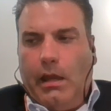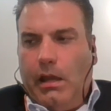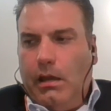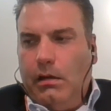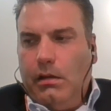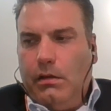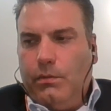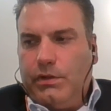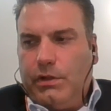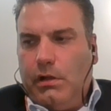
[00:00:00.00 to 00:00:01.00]
and
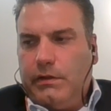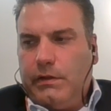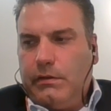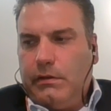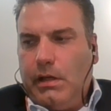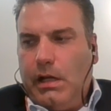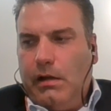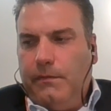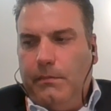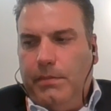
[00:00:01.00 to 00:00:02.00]
the results
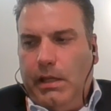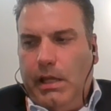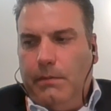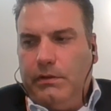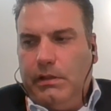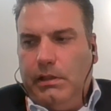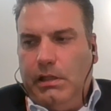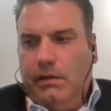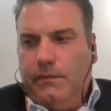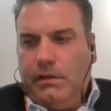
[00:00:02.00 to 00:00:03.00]
of being able to
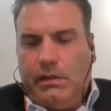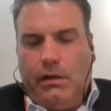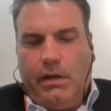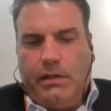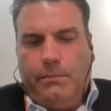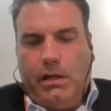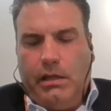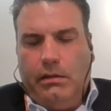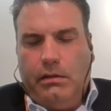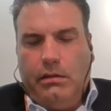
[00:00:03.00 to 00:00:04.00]
leave cigarettes
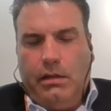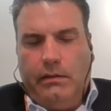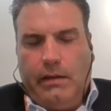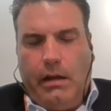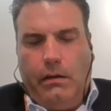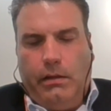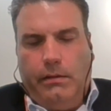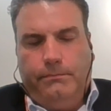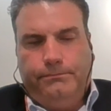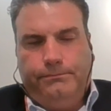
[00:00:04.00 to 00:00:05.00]
behind entirely.